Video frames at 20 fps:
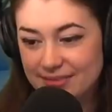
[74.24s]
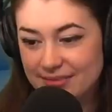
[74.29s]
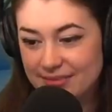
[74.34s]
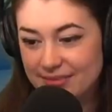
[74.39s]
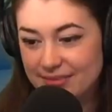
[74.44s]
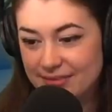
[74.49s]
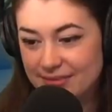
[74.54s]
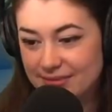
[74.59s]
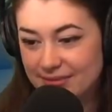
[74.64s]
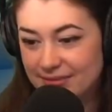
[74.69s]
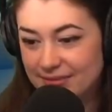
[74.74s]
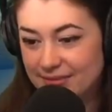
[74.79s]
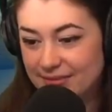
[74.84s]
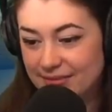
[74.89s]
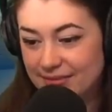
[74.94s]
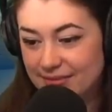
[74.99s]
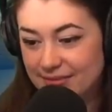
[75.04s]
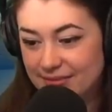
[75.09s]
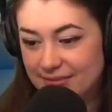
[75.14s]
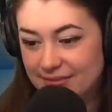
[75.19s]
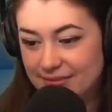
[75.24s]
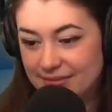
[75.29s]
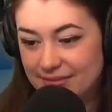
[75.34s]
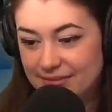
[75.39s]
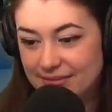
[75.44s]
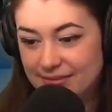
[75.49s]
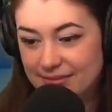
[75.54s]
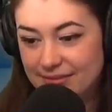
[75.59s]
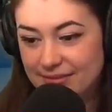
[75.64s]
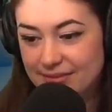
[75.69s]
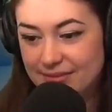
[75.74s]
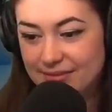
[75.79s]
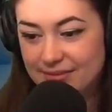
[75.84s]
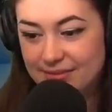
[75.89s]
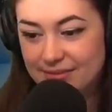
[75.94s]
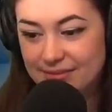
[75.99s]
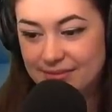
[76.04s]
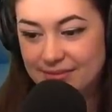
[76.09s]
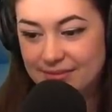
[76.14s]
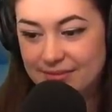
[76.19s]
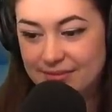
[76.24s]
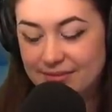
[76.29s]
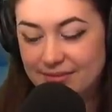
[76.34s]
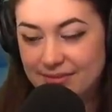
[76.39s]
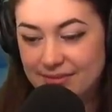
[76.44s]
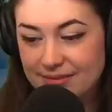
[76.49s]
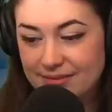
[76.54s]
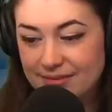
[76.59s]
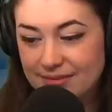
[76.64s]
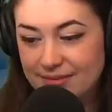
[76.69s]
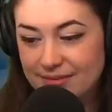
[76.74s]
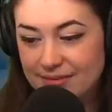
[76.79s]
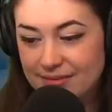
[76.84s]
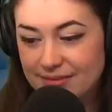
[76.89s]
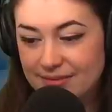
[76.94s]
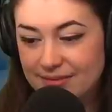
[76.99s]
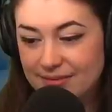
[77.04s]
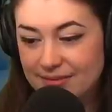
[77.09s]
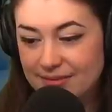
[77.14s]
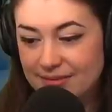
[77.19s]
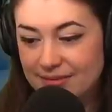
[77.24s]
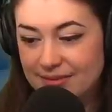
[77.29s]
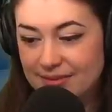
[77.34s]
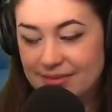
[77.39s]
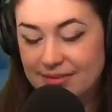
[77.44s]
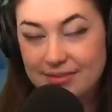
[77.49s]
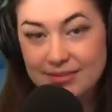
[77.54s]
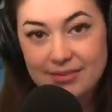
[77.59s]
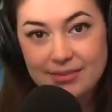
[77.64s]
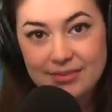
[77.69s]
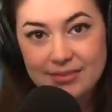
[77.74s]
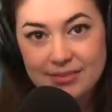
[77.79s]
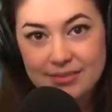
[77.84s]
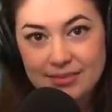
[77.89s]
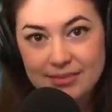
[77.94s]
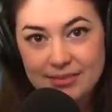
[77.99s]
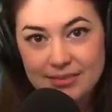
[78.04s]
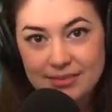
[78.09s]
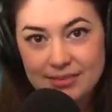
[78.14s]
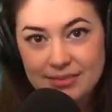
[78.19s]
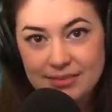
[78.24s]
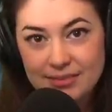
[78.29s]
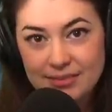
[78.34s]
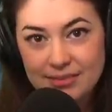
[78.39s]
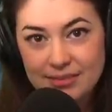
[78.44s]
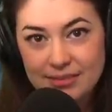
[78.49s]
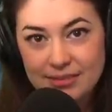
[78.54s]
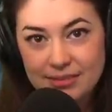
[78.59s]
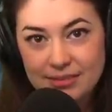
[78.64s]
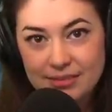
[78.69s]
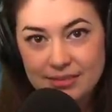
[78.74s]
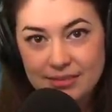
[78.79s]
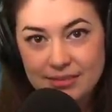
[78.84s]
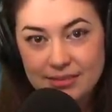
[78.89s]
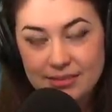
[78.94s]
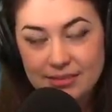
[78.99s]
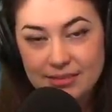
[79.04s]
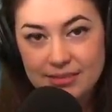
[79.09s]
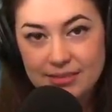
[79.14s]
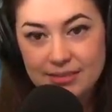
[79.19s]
No words are spoken by the person on screen.